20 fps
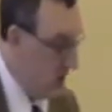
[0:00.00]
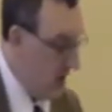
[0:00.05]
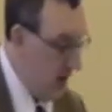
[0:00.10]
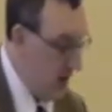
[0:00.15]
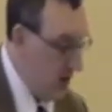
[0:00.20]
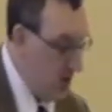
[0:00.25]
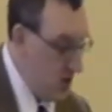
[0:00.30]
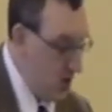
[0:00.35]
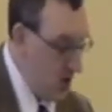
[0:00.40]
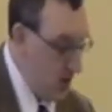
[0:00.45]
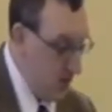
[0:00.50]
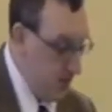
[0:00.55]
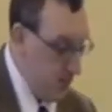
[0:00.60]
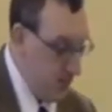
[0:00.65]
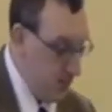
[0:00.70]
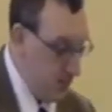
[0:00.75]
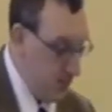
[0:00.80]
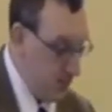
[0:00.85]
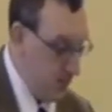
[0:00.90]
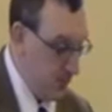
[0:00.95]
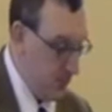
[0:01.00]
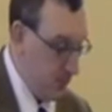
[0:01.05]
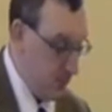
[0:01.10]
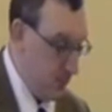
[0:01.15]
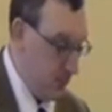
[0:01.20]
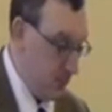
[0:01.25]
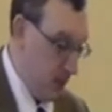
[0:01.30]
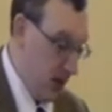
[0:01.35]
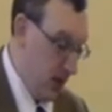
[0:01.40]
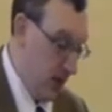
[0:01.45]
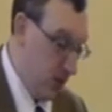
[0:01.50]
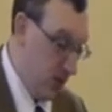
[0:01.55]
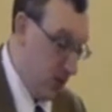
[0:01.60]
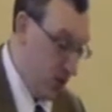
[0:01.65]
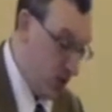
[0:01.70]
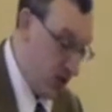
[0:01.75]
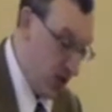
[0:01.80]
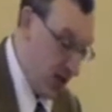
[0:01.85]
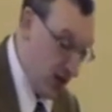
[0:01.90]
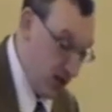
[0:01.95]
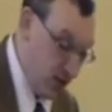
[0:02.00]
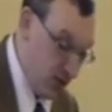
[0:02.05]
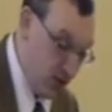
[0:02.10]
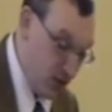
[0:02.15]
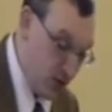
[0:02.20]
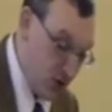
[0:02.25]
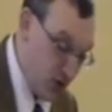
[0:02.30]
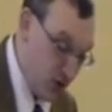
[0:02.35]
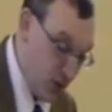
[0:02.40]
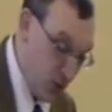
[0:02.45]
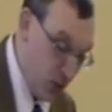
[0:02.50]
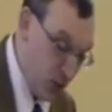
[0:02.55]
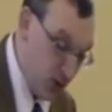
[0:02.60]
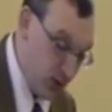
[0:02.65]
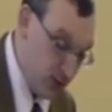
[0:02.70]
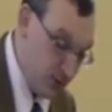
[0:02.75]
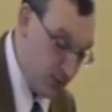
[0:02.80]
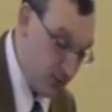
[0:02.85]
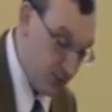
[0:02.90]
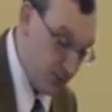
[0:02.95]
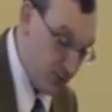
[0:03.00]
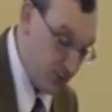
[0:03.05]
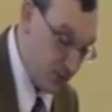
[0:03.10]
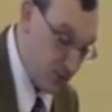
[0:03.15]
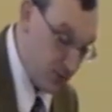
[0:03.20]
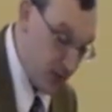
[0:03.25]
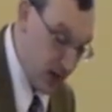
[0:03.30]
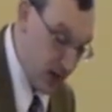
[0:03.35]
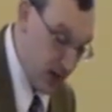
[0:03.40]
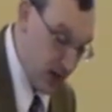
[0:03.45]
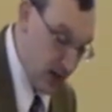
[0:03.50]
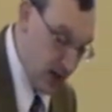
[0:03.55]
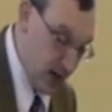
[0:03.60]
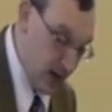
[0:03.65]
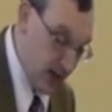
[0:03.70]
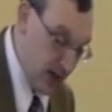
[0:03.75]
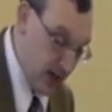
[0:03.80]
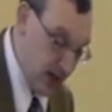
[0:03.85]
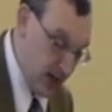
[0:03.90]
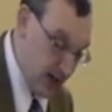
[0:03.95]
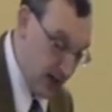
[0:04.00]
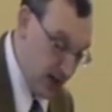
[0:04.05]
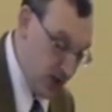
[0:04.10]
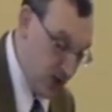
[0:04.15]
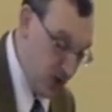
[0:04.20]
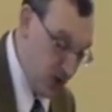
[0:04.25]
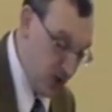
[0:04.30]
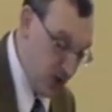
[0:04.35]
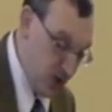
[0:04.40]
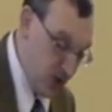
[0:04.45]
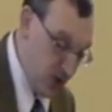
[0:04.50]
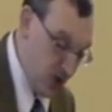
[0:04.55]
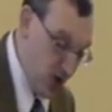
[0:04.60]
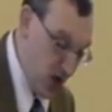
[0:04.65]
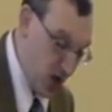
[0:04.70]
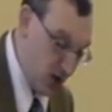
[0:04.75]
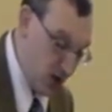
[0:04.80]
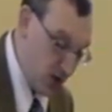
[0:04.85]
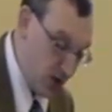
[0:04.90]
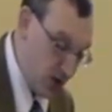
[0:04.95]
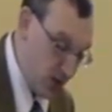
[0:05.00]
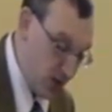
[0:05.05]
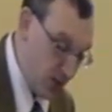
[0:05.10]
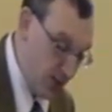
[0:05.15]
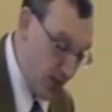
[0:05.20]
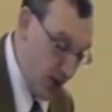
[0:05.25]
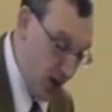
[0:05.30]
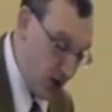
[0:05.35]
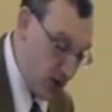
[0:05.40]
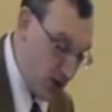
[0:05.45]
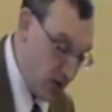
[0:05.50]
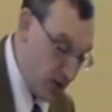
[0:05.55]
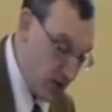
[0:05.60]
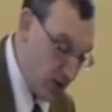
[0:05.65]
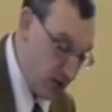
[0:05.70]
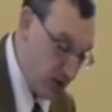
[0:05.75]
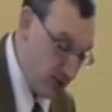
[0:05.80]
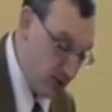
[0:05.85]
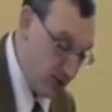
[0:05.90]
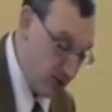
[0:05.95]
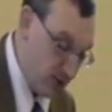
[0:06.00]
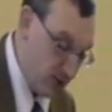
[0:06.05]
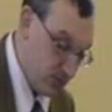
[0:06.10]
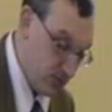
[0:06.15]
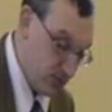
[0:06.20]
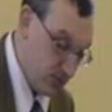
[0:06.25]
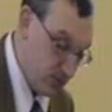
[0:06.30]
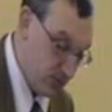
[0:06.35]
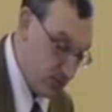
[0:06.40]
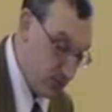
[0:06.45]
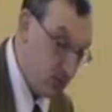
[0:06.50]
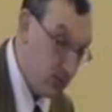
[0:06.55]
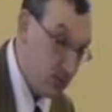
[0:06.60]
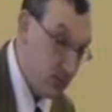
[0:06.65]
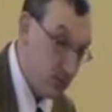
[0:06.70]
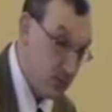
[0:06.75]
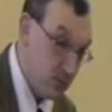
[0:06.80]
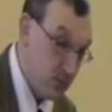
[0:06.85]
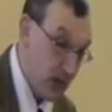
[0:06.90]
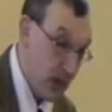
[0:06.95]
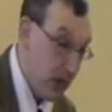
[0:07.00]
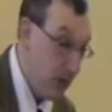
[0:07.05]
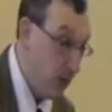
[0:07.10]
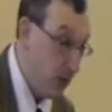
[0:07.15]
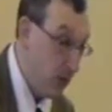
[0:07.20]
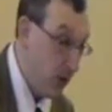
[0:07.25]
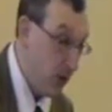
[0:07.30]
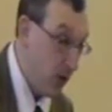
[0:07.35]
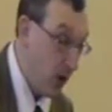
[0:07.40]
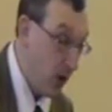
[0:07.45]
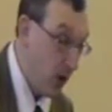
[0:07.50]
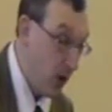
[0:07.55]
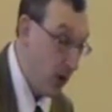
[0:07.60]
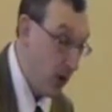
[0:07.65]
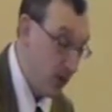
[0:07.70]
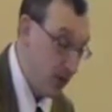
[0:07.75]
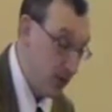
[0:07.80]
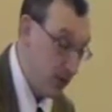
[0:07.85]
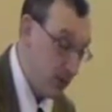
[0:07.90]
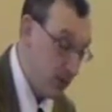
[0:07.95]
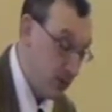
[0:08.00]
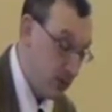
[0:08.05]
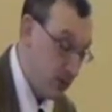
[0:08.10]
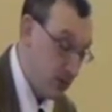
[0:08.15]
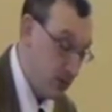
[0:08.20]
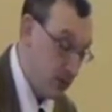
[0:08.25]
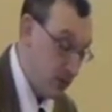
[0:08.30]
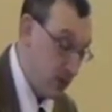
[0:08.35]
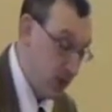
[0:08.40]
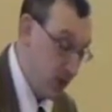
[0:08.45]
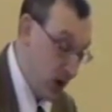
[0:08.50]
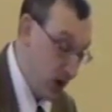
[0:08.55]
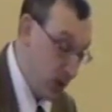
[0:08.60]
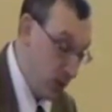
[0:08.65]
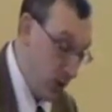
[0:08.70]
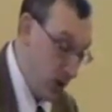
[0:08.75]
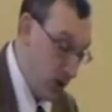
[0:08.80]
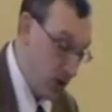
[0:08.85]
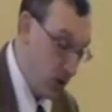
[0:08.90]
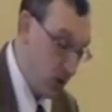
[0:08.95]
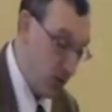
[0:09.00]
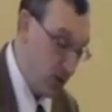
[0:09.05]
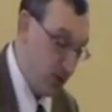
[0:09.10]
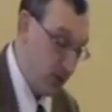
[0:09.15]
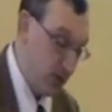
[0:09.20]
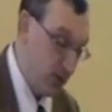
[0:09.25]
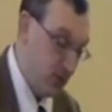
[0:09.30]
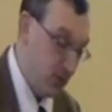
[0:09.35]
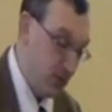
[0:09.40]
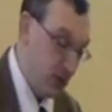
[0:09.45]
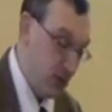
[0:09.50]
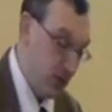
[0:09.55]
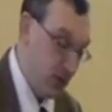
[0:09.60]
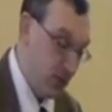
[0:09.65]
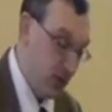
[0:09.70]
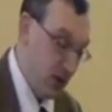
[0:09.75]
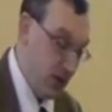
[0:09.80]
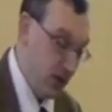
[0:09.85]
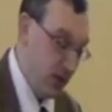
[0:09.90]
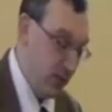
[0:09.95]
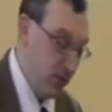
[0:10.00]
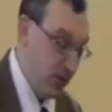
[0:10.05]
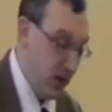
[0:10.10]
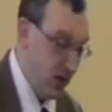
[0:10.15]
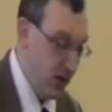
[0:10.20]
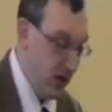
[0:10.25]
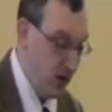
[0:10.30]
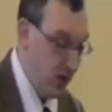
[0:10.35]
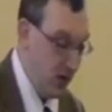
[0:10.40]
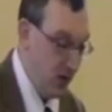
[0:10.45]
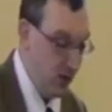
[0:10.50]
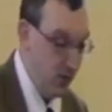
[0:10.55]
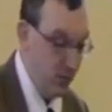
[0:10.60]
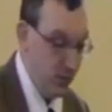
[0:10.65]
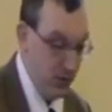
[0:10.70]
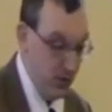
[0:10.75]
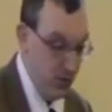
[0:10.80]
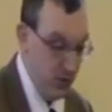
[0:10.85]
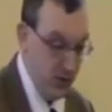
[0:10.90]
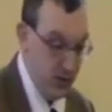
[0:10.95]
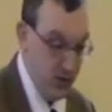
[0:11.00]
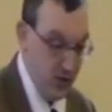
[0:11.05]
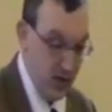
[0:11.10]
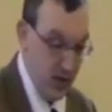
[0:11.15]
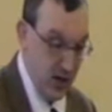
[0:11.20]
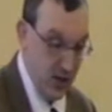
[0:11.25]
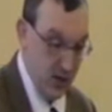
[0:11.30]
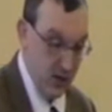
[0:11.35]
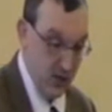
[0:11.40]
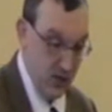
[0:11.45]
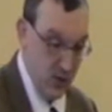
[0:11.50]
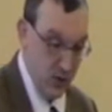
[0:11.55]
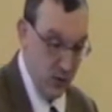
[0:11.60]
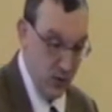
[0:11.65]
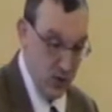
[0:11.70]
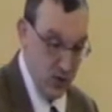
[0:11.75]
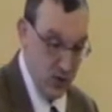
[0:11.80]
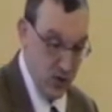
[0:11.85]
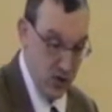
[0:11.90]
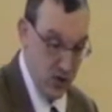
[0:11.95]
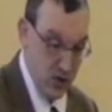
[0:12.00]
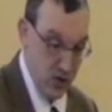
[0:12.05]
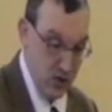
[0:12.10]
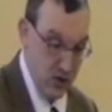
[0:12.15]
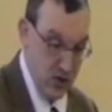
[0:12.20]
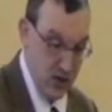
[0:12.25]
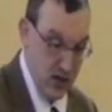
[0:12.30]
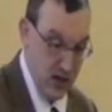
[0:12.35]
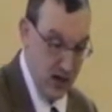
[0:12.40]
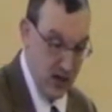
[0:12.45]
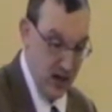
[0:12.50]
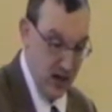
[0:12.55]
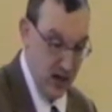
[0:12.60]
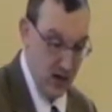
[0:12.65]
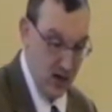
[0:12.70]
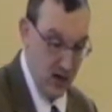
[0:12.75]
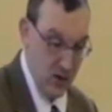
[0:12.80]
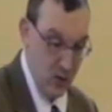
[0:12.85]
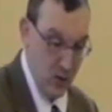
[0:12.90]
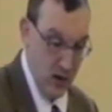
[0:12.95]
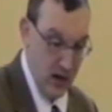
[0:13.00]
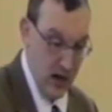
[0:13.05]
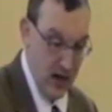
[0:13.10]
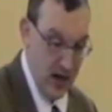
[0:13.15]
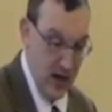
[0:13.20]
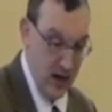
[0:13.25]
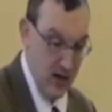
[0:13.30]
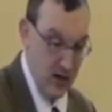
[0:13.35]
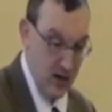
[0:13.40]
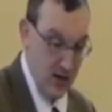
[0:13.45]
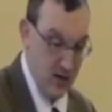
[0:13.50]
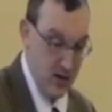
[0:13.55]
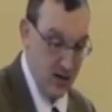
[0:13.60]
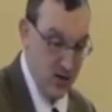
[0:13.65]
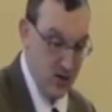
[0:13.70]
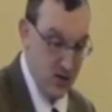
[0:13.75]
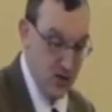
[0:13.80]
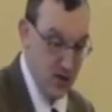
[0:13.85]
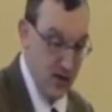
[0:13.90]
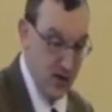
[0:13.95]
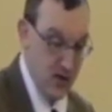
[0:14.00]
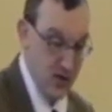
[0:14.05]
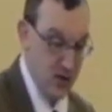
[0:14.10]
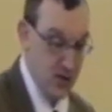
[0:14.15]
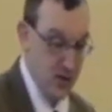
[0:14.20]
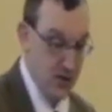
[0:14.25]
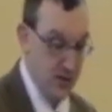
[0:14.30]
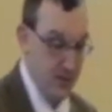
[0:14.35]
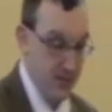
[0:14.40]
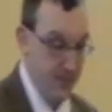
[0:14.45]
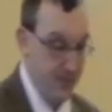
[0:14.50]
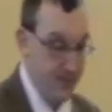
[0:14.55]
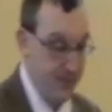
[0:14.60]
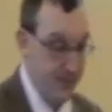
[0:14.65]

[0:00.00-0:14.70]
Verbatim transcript: states, Hebrews 10, verse 4, it is not possible, even for God, not possible that the blood of bulls and of goats could take away sins.